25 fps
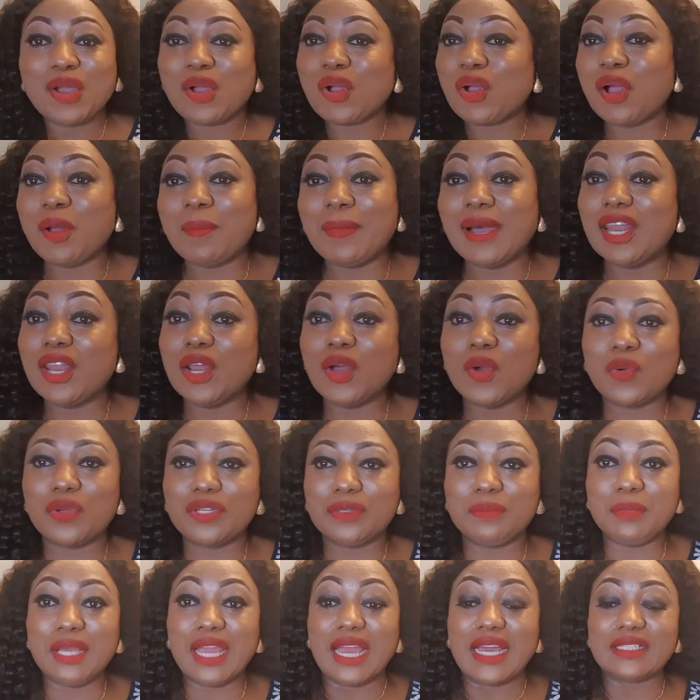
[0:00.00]
come along
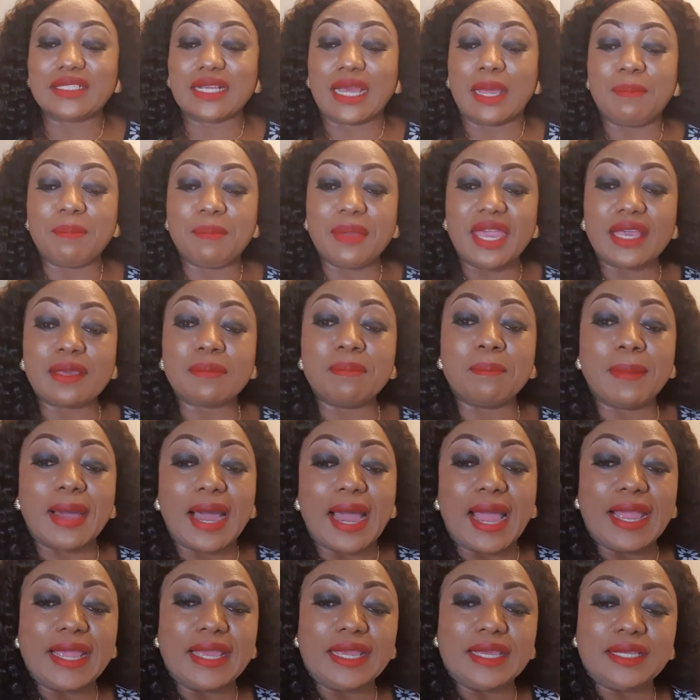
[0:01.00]
with me as I make
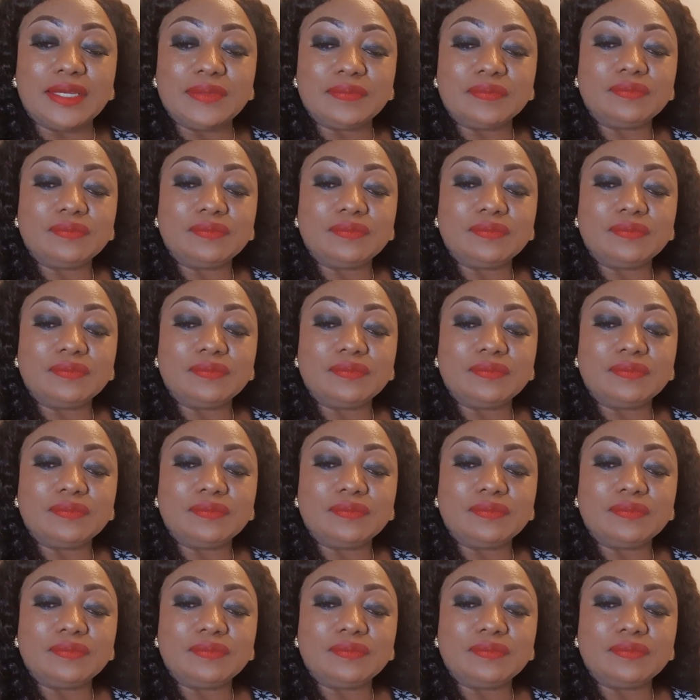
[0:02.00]
my